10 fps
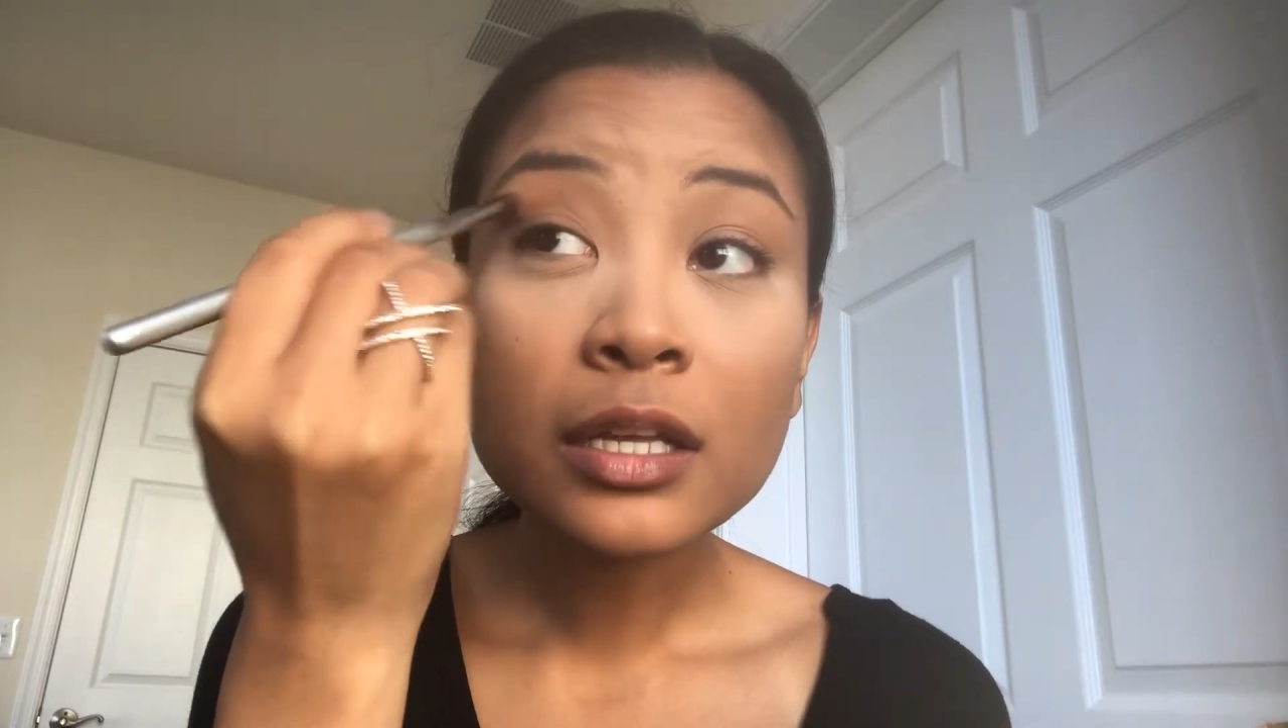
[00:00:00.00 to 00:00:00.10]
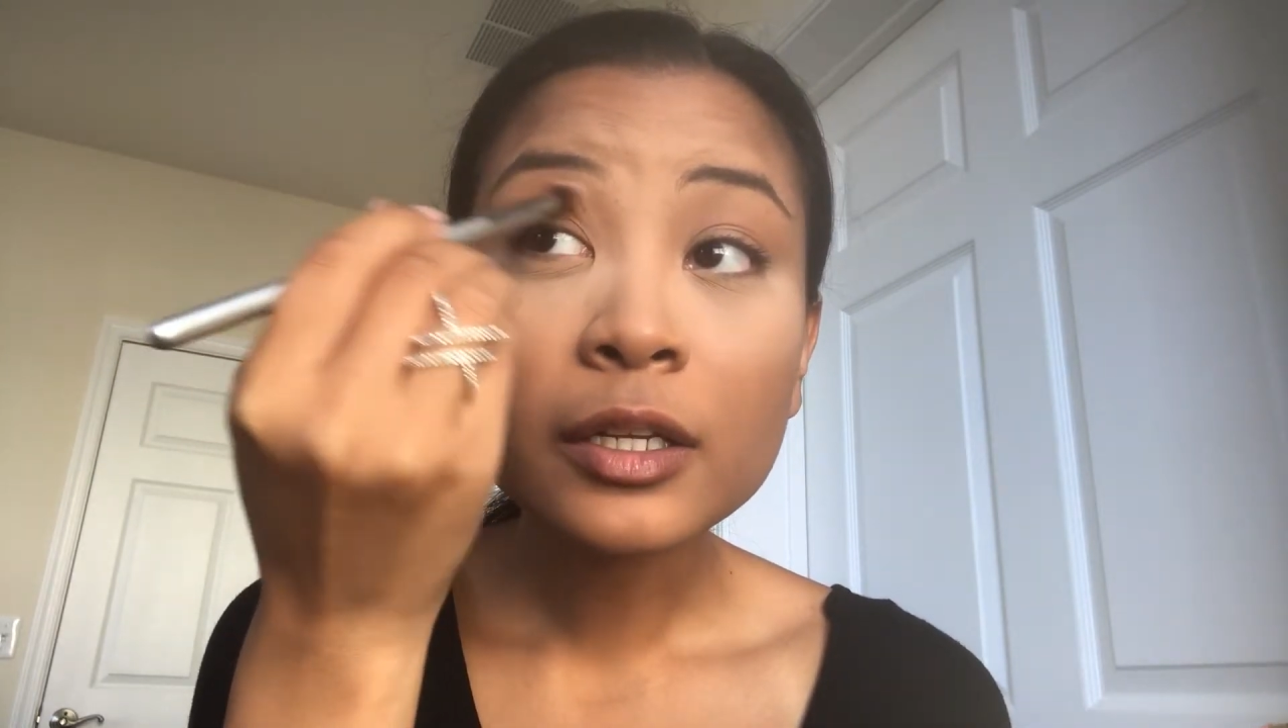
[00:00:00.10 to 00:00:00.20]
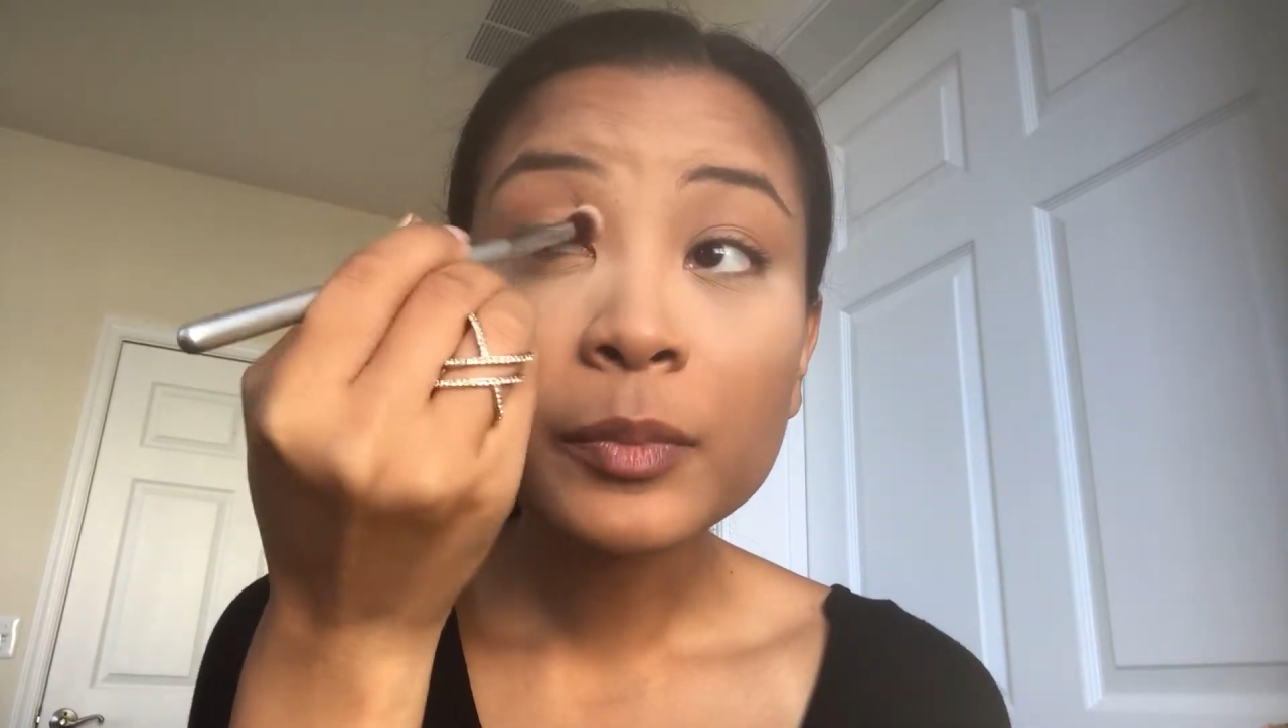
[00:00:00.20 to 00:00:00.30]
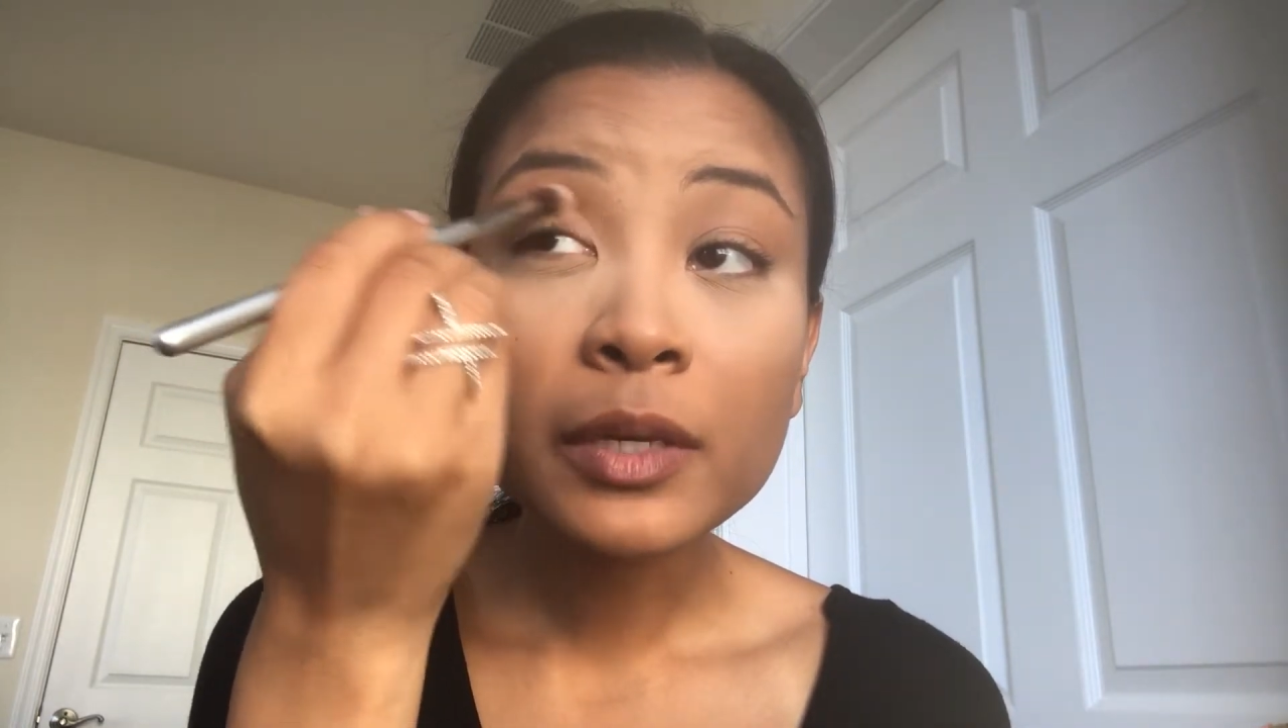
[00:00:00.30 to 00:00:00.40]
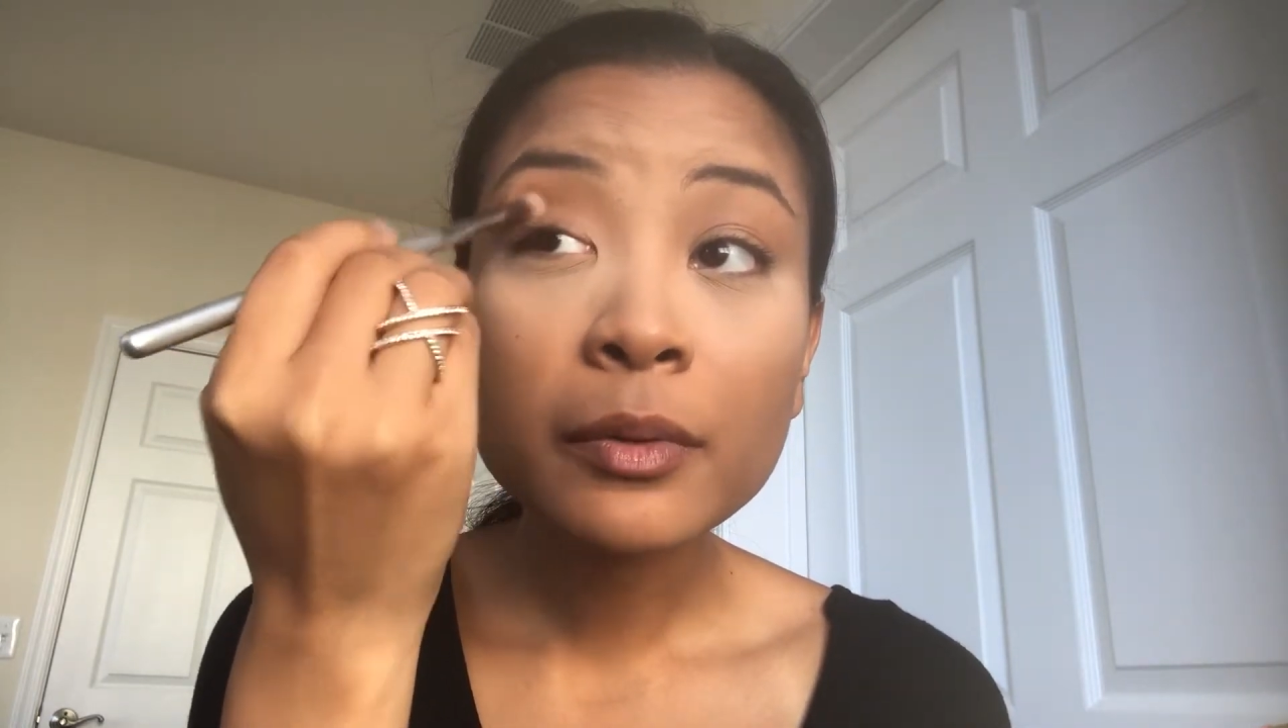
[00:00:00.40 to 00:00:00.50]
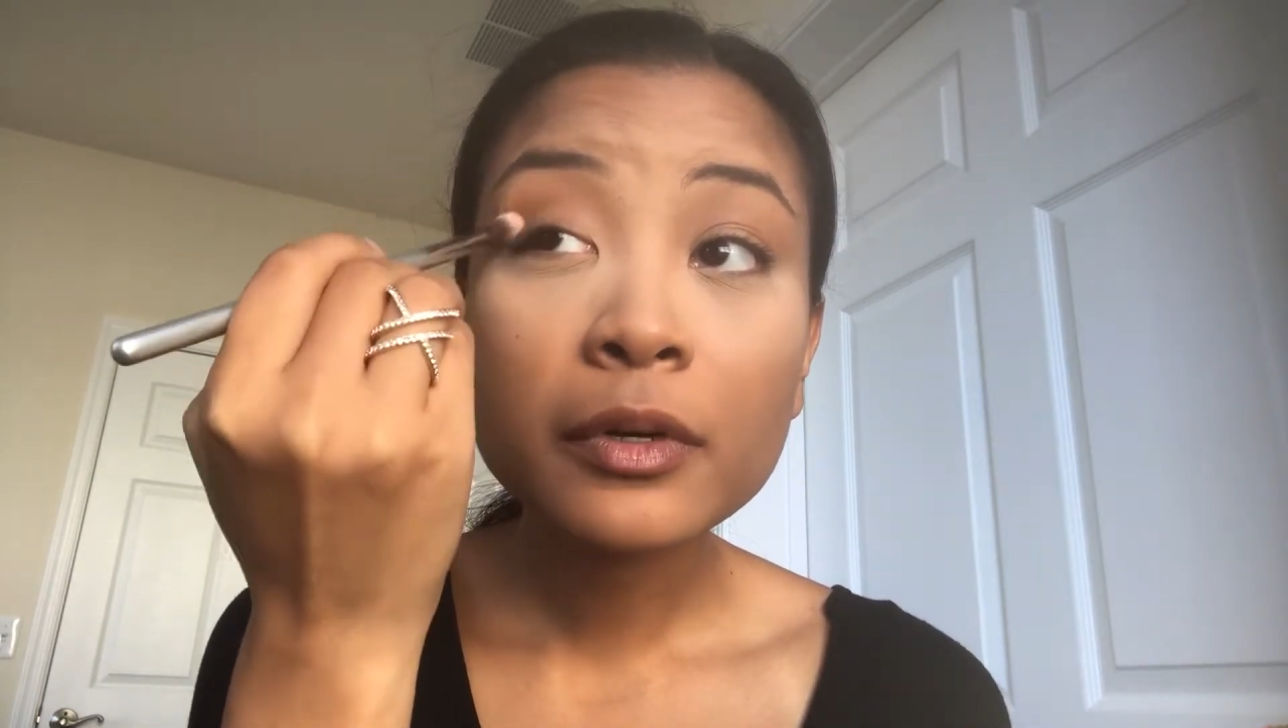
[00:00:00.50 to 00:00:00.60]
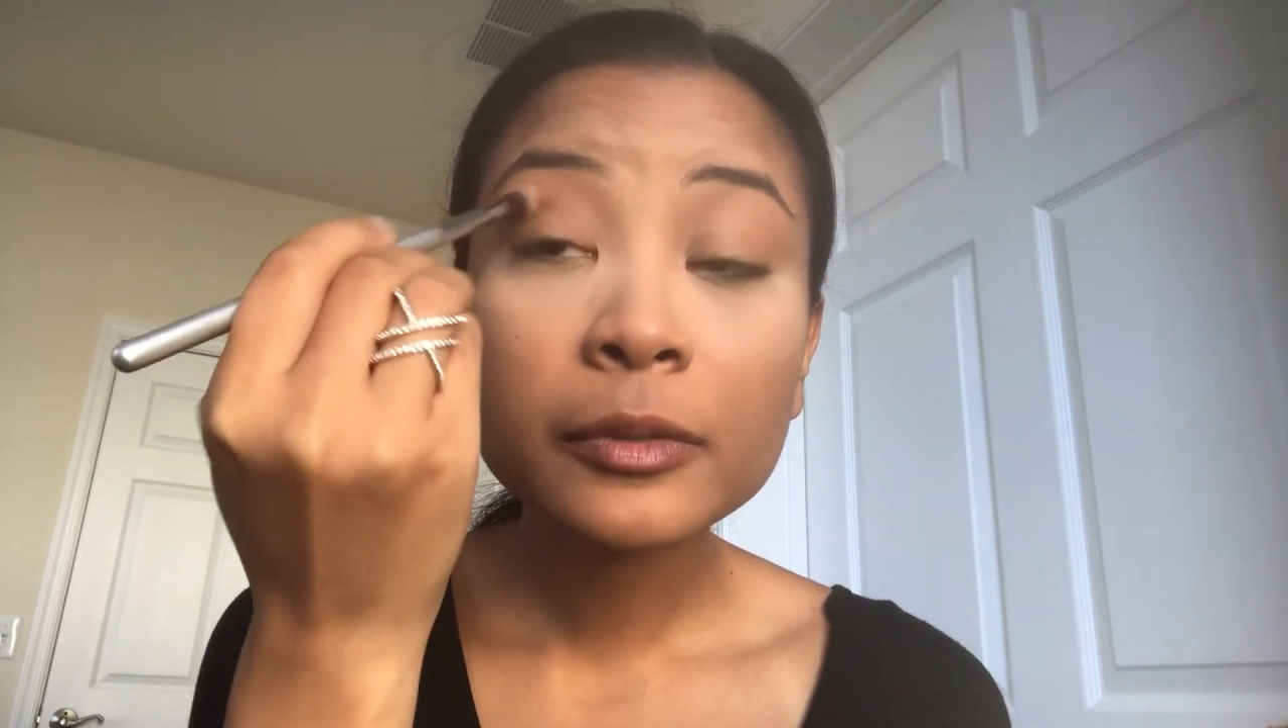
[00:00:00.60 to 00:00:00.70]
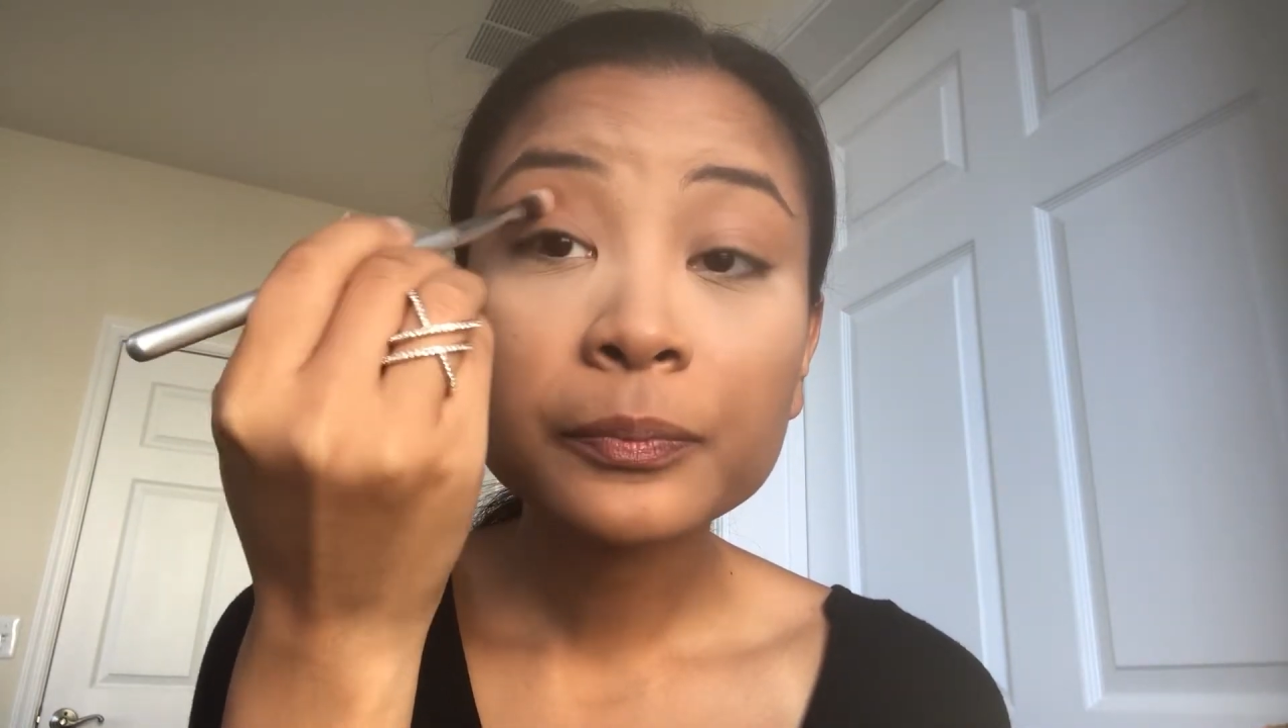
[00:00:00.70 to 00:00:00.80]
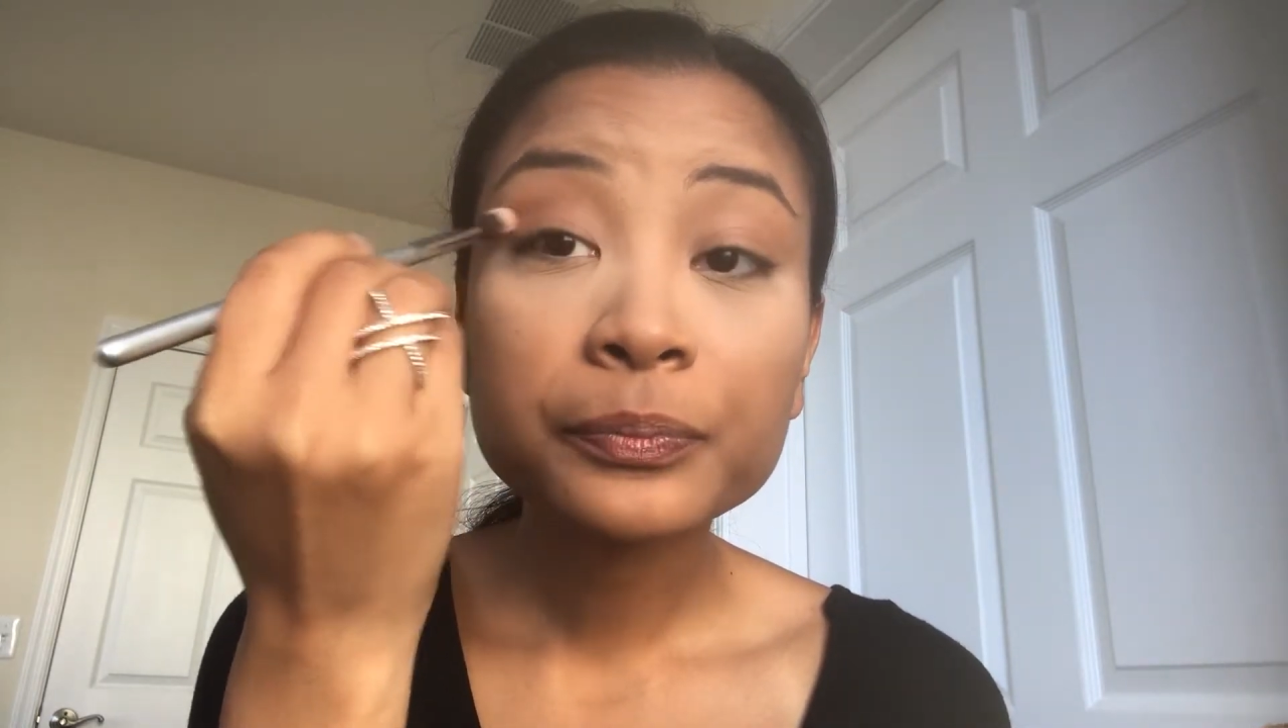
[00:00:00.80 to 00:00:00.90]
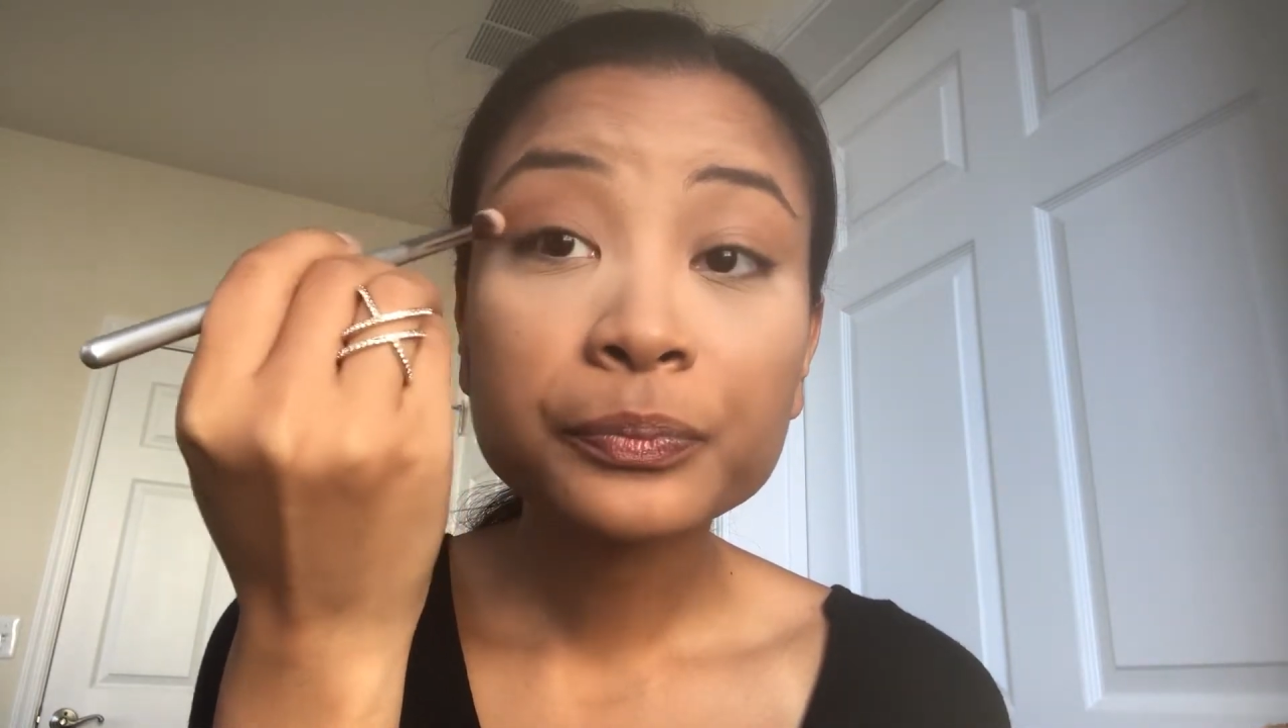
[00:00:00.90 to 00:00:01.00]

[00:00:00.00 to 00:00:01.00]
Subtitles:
other people